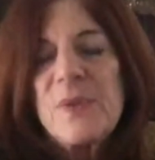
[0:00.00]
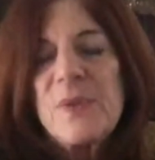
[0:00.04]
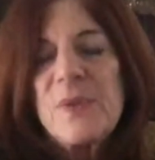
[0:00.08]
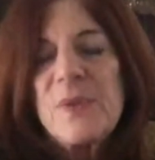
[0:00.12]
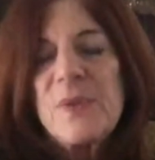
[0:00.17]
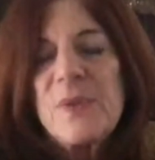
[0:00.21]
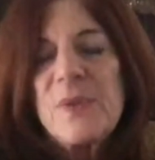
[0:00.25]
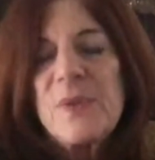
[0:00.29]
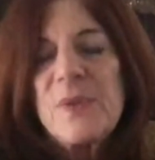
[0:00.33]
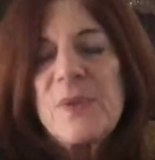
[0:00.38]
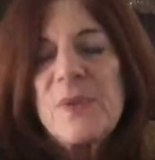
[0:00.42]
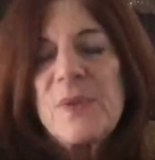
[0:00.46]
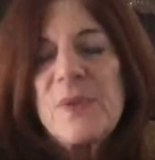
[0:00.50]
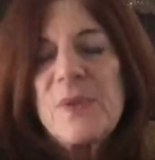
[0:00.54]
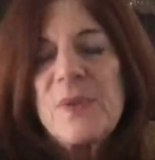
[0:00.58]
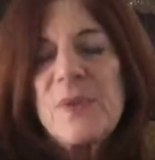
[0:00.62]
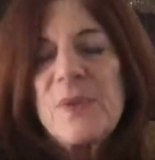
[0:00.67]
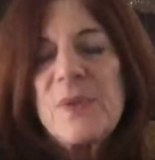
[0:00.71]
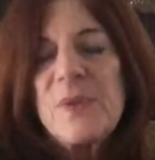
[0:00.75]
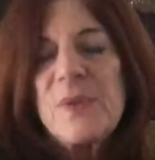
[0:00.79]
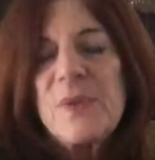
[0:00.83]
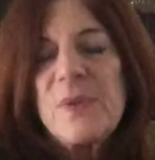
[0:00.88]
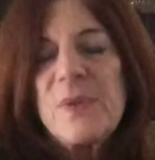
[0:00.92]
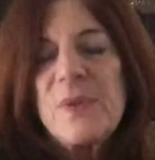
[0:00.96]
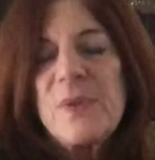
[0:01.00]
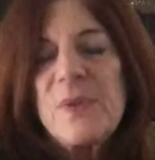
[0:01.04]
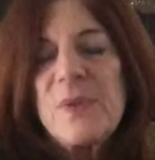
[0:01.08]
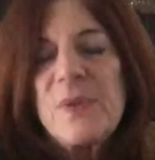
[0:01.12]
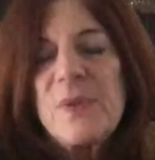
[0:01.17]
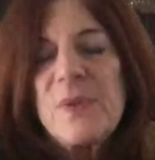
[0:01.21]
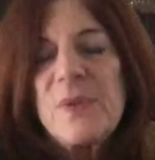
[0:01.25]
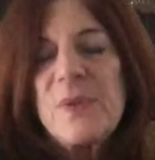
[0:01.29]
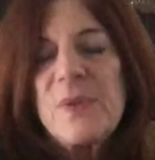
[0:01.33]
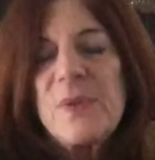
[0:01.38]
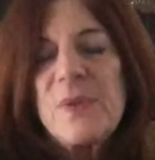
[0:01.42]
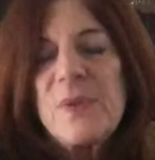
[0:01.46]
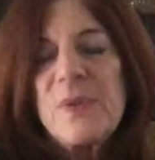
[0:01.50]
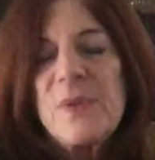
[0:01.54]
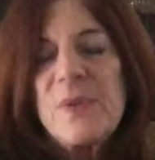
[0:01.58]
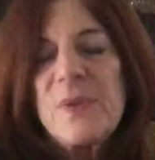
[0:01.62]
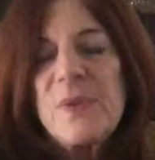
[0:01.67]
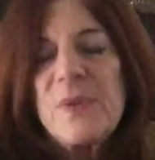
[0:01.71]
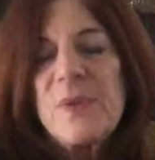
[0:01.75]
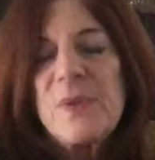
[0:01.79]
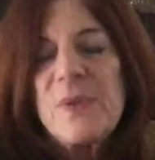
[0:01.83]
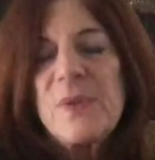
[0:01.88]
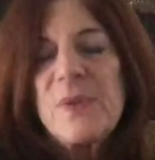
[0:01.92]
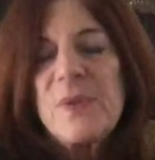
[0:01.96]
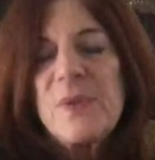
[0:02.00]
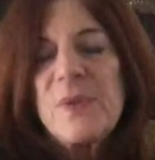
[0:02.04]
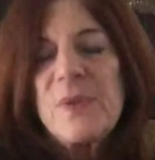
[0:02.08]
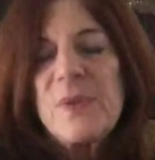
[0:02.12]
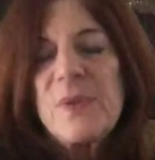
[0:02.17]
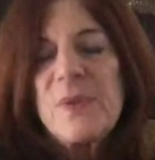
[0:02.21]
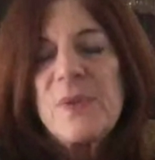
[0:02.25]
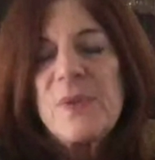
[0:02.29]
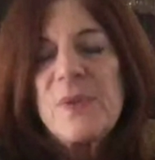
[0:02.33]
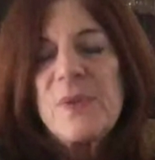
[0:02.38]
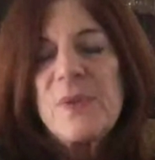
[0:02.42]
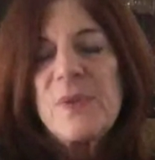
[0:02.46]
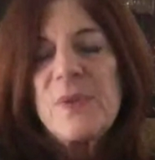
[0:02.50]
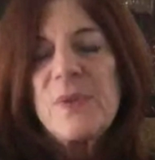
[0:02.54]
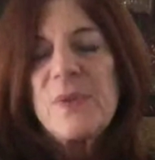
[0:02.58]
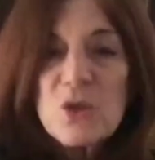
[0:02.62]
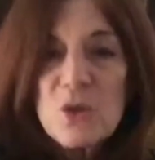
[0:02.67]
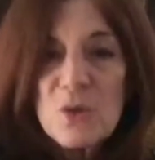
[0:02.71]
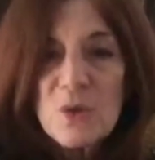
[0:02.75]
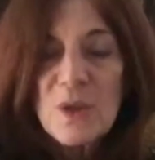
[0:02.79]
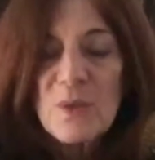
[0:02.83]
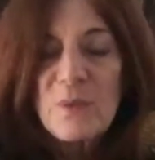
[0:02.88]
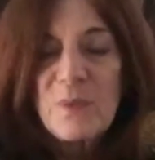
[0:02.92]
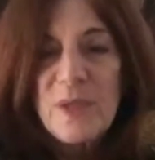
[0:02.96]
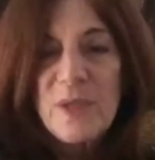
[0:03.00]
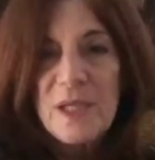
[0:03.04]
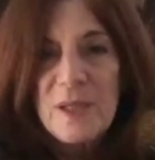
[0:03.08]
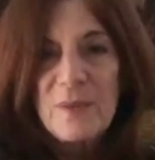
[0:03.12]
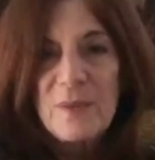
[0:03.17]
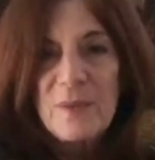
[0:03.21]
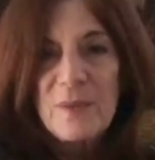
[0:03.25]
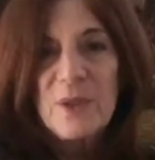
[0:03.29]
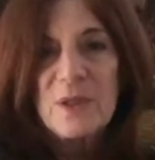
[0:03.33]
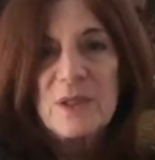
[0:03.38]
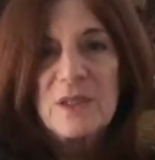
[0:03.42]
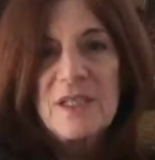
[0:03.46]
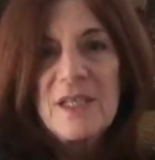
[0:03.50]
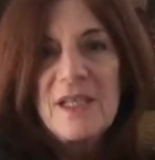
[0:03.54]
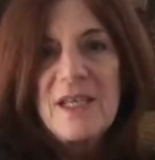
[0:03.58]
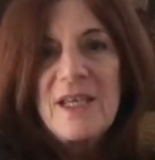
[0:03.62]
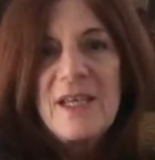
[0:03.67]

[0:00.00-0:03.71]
or at least people that can even introduce you to people